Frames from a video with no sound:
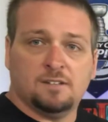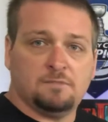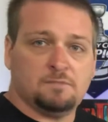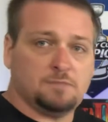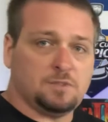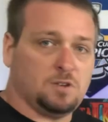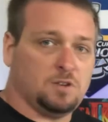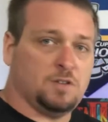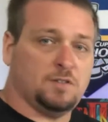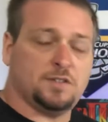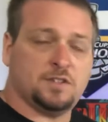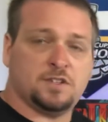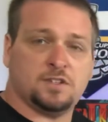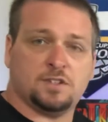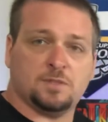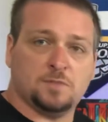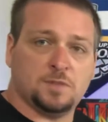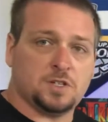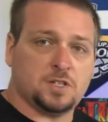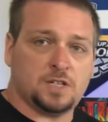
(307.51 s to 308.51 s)
Don't know if it's just
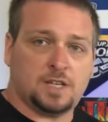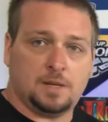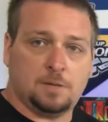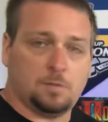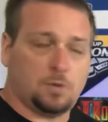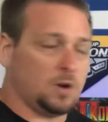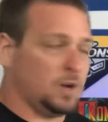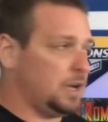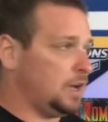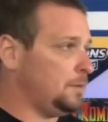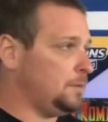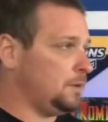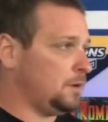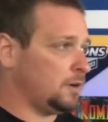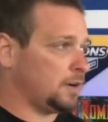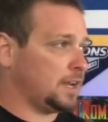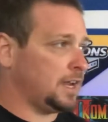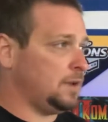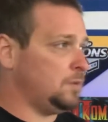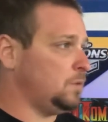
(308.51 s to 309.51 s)
a machine problem,
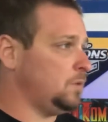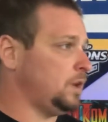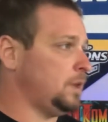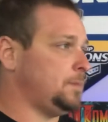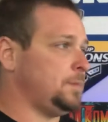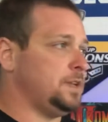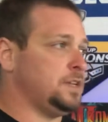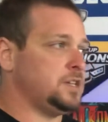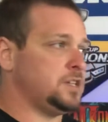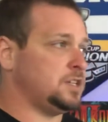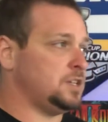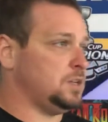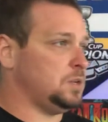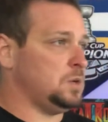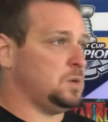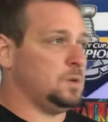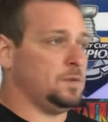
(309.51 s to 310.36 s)
Arcade1Up issue,